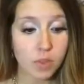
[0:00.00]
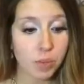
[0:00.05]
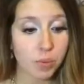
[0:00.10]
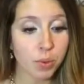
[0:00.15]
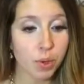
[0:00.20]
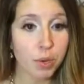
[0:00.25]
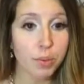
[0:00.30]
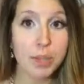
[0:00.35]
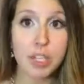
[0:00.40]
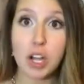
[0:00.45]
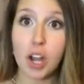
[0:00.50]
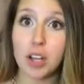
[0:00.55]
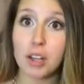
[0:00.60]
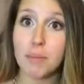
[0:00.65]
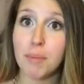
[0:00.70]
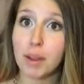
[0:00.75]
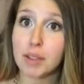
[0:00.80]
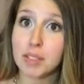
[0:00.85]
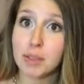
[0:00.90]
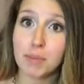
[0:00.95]
we're going to be
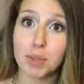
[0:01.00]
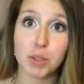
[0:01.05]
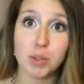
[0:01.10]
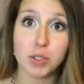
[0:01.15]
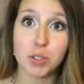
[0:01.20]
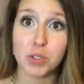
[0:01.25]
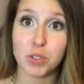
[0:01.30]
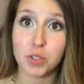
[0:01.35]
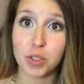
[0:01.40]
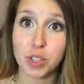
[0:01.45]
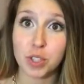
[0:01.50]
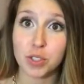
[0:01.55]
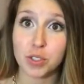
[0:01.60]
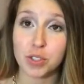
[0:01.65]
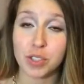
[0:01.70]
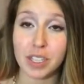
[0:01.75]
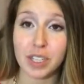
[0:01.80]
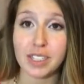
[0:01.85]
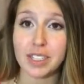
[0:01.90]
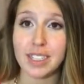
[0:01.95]
talking about some of those
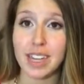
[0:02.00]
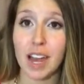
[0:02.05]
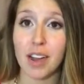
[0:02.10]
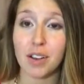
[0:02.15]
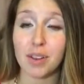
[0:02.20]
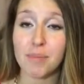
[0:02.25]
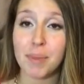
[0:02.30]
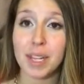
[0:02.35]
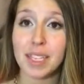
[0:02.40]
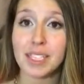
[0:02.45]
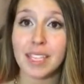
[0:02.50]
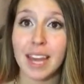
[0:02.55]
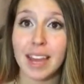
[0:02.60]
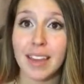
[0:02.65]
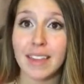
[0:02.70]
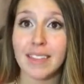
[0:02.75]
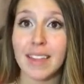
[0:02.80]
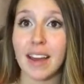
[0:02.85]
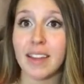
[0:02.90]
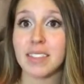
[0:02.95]
nutritional needs and how to
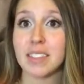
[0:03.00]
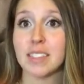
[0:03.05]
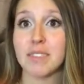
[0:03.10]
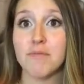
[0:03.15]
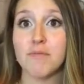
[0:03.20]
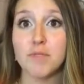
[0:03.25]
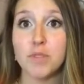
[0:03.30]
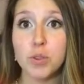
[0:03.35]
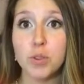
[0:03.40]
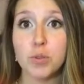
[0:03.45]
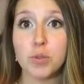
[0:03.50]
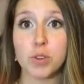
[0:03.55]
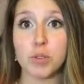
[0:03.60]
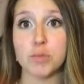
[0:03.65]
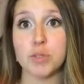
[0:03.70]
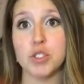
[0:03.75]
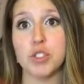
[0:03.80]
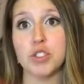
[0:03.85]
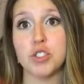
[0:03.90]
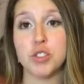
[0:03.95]
maintain that, and some food
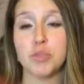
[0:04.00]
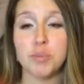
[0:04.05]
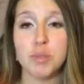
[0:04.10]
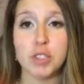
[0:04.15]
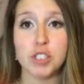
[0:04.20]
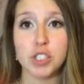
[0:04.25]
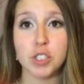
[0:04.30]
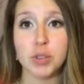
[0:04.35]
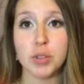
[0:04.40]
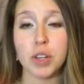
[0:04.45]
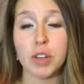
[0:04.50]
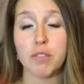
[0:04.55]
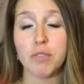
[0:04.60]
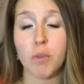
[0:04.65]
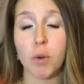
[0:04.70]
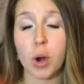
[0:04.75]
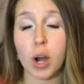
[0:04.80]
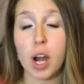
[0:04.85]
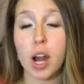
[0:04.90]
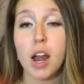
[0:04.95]
groups you should be shooting
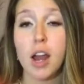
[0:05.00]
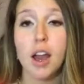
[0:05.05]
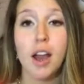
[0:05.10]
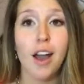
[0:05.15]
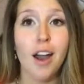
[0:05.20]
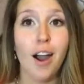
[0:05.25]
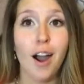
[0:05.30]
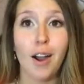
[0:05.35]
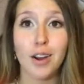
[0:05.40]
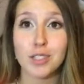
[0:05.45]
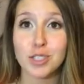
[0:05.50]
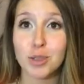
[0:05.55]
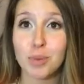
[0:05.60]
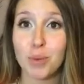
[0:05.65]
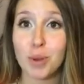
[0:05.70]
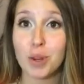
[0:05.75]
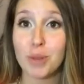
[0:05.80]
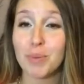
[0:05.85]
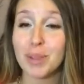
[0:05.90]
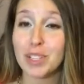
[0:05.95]
for. Also,
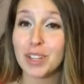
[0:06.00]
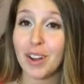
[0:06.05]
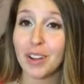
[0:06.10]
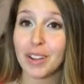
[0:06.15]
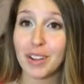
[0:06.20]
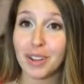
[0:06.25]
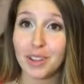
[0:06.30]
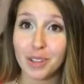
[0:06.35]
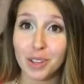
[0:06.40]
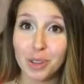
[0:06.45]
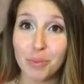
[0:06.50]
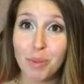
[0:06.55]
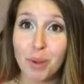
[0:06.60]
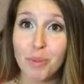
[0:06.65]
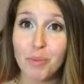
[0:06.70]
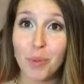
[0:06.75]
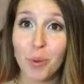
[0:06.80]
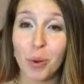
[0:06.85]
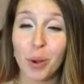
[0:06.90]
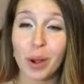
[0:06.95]
we're going to be talking a little
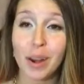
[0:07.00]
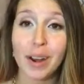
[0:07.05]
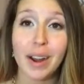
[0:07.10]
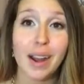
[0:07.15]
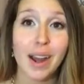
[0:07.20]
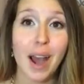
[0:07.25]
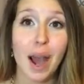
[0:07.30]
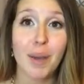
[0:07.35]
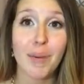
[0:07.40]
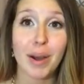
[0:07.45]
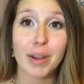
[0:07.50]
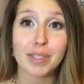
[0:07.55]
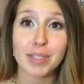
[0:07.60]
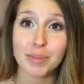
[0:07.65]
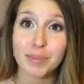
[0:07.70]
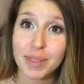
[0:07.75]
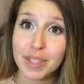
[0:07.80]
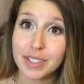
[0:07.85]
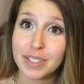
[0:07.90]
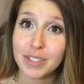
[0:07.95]
bit more about
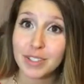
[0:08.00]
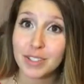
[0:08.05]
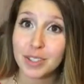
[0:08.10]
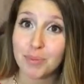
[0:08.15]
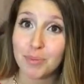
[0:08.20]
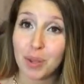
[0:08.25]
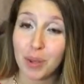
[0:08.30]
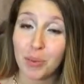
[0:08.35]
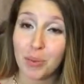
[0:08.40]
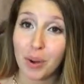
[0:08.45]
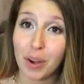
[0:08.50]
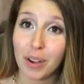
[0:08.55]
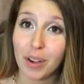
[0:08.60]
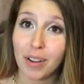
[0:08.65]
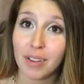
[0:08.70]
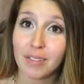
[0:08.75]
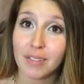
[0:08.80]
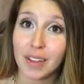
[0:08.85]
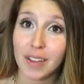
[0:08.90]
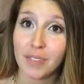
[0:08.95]
some things you should be aware
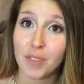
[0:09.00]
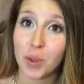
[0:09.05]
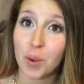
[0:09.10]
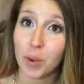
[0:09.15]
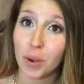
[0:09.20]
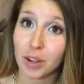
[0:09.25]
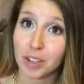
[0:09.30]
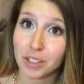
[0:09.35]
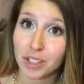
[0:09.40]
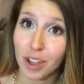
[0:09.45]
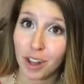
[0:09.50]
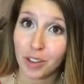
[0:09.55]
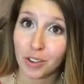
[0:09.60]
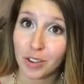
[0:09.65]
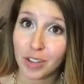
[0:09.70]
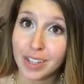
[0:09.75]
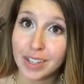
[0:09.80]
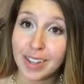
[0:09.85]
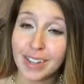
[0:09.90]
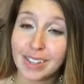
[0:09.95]
of if you are
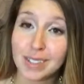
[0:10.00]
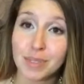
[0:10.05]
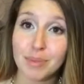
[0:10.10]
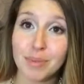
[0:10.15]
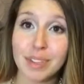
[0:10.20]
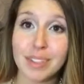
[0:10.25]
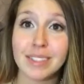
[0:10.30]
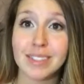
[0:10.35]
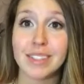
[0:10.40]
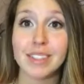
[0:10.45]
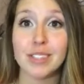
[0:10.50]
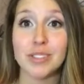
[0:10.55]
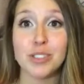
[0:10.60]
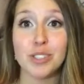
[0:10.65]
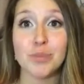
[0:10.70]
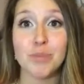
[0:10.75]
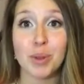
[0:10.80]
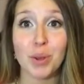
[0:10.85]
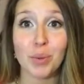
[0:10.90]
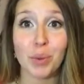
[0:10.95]
intolerant, and some things that you
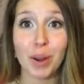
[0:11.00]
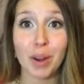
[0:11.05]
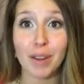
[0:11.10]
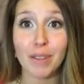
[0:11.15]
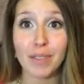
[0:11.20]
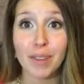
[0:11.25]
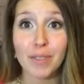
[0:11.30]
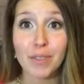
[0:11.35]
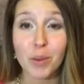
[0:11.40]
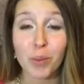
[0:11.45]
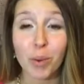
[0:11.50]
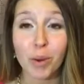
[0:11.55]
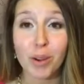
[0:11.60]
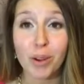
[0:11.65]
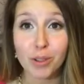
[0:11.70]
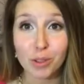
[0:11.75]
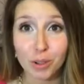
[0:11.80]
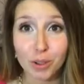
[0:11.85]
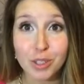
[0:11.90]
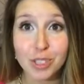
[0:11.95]
should be aware of if you are
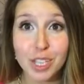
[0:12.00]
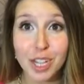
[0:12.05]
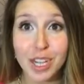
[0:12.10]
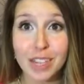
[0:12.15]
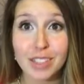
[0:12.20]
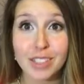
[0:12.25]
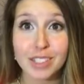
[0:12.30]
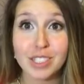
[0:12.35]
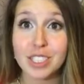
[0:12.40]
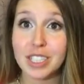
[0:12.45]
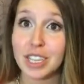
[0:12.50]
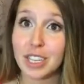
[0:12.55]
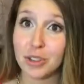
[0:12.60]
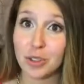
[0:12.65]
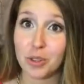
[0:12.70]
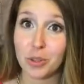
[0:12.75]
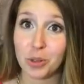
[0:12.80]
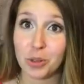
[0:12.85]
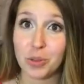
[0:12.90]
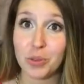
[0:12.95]
allergic to
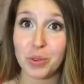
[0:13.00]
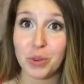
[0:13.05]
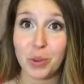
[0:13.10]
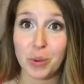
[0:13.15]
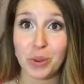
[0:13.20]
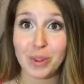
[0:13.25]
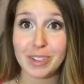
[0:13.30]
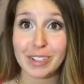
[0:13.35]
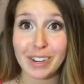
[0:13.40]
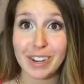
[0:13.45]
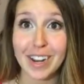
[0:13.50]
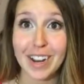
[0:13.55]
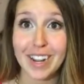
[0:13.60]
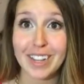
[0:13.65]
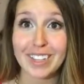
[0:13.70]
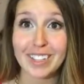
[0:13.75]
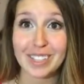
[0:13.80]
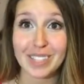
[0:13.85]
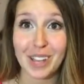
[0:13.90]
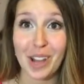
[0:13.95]
either gluten or
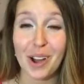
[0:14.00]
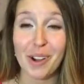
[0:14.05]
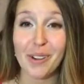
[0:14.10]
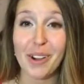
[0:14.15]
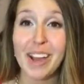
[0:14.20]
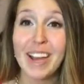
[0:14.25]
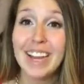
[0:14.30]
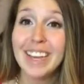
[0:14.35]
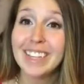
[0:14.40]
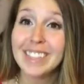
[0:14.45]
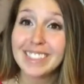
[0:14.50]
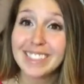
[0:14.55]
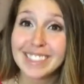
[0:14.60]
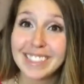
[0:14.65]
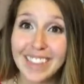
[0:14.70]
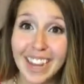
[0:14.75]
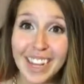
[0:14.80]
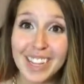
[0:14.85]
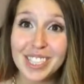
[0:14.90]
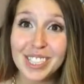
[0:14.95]
dairy. So
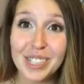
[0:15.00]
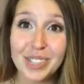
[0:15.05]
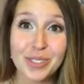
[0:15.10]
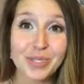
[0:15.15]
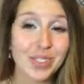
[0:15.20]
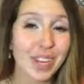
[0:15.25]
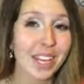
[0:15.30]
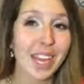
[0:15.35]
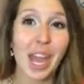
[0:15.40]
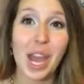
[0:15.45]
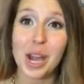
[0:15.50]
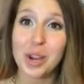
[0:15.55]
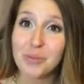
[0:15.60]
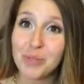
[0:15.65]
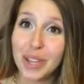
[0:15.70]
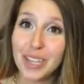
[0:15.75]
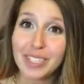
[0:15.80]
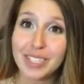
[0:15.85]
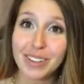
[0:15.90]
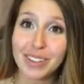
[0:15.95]
stay tuned. I can't
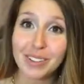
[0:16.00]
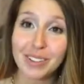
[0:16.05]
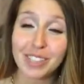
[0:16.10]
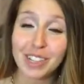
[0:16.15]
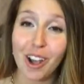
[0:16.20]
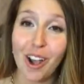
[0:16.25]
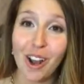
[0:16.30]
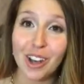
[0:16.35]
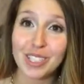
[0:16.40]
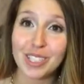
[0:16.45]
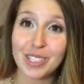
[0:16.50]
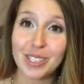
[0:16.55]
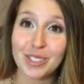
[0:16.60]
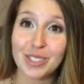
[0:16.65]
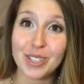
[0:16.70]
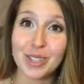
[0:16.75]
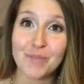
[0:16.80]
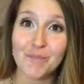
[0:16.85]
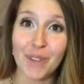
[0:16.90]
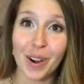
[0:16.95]
wait to talk to you
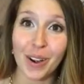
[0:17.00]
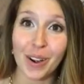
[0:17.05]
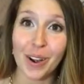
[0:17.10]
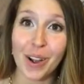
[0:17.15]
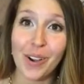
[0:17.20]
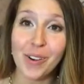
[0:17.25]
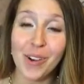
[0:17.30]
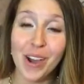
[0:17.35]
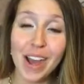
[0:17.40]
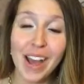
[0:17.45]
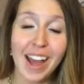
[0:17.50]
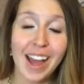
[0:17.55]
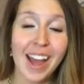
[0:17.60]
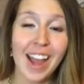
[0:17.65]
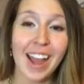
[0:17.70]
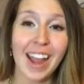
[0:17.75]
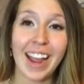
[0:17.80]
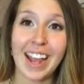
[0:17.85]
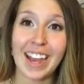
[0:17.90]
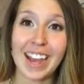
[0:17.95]
tomorrow,
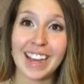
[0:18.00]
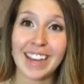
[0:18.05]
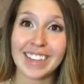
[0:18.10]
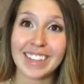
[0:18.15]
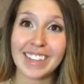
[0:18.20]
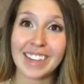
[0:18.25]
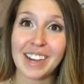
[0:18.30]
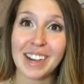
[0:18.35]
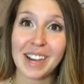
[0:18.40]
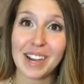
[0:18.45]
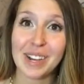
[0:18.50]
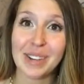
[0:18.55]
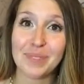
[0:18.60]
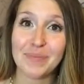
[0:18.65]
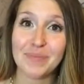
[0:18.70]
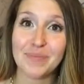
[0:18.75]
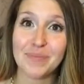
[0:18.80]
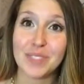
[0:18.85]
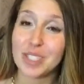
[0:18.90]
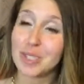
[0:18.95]

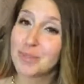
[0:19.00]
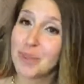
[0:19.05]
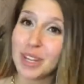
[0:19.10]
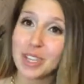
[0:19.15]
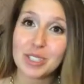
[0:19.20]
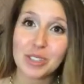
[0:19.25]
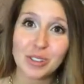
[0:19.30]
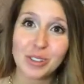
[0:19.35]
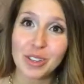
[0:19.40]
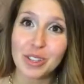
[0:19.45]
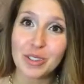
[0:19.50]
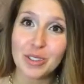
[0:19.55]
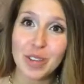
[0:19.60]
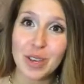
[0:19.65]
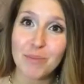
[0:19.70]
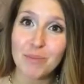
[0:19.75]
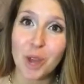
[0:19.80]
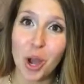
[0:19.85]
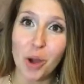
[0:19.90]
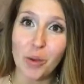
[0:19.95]
and just make sure that you
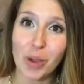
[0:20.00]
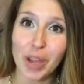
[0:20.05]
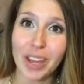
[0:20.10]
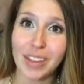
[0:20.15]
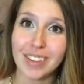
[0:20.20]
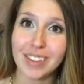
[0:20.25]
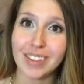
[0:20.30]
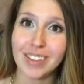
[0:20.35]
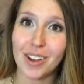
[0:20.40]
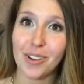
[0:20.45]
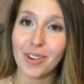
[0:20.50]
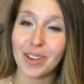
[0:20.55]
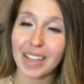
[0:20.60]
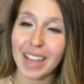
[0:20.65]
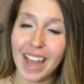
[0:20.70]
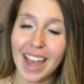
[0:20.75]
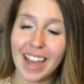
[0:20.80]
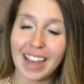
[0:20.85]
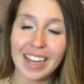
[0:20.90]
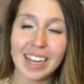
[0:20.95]
keep going.
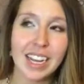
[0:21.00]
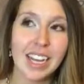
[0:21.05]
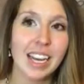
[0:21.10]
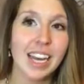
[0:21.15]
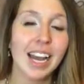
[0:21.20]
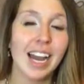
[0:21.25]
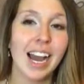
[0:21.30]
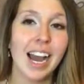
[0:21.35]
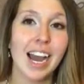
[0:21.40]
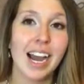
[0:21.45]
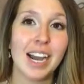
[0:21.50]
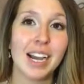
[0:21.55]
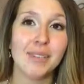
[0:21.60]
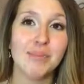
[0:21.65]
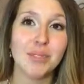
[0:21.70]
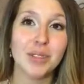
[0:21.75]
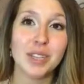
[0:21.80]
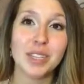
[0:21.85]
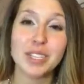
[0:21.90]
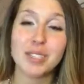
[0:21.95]
Again,
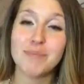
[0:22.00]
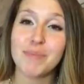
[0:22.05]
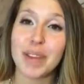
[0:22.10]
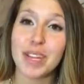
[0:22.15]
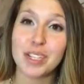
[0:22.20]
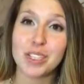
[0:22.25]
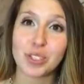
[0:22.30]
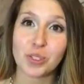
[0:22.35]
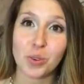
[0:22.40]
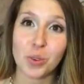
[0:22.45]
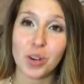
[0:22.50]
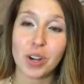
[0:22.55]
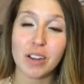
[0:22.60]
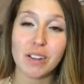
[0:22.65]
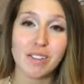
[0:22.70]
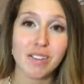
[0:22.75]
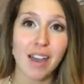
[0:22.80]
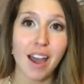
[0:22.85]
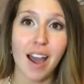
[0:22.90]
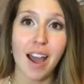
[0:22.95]
you need to make
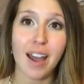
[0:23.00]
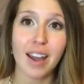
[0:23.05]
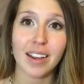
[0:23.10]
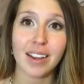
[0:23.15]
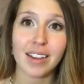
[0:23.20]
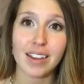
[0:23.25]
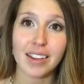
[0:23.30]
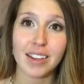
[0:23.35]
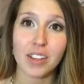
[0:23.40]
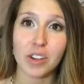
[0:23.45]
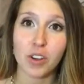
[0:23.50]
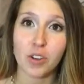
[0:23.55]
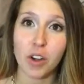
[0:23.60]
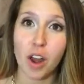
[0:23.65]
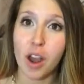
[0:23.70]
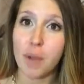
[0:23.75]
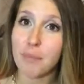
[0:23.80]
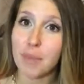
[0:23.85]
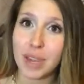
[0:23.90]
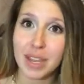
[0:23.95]
sure that You're
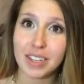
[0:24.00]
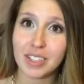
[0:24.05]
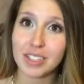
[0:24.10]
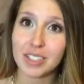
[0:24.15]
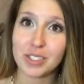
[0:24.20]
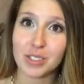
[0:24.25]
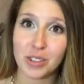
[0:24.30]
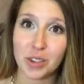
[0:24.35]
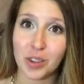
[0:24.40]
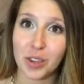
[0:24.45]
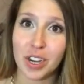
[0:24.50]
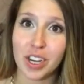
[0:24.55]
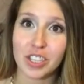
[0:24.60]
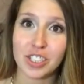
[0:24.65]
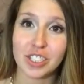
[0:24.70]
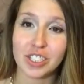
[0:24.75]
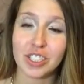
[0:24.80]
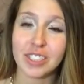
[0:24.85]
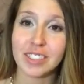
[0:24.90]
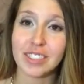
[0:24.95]
not being
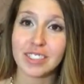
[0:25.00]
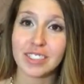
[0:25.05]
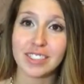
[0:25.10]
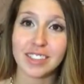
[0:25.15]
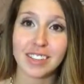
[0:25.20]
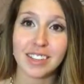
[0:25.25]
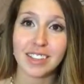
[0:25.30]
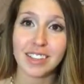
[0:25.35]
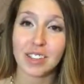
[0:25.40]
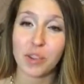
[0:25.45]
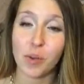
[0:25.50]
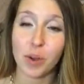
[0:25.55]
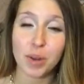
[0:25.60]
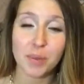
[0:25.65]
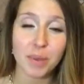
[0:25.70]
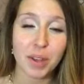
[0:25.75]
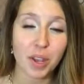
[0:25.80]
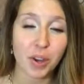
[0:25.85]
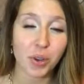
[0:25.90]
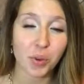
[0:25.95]
discouraged. This is going
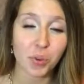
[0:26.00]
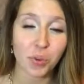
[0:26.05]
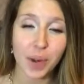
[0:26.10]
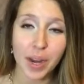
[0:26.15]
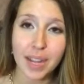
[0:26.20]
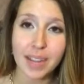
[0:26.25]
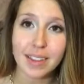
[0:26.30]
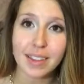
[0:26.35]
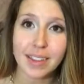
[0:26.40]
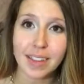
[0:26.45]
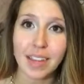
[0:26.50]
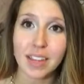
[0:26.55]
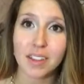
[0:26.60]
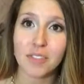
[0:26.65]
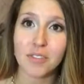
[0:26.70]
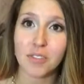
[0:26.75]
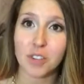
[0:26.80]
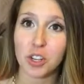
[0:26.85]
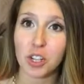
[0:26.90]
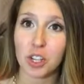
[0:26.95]
to be a great
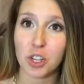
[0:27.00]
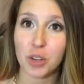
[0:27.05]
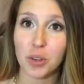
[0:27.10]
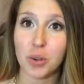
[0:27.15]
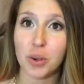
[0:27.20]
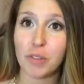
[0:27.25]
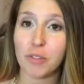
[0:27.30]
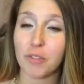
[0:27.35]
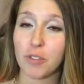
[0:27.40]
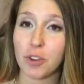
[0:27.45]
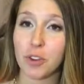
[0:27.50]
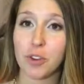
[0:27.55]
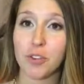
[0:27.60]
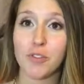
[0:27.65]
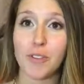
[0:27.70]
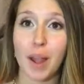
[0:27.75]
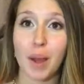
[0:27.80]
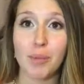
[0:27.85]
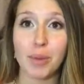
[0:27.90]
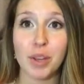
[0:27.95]
thing for you and for your
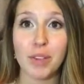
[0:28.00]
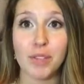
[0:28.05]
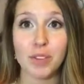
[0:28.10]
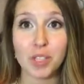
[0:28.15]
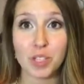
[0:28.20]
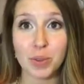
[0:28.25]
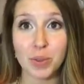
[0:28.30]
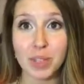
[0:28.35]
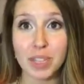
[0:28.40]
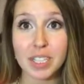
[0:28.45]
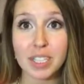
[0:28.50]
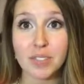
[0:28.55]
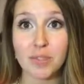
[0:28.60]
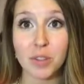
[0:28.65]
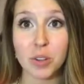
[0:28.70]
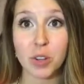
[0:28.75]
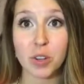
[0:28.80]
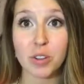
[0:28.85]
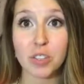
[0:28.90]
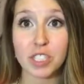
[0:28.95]
family. If you're doing this
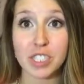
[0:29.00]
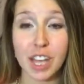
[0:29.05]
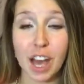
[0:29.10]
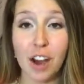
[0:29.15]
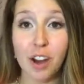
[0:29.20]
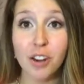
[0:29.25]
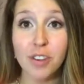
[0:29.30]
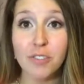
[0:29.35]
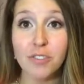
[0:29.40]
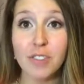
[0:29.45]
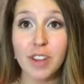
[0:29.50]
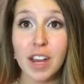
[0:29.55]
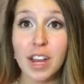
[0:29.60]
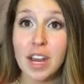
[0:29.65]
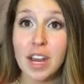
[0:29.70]
for yourself,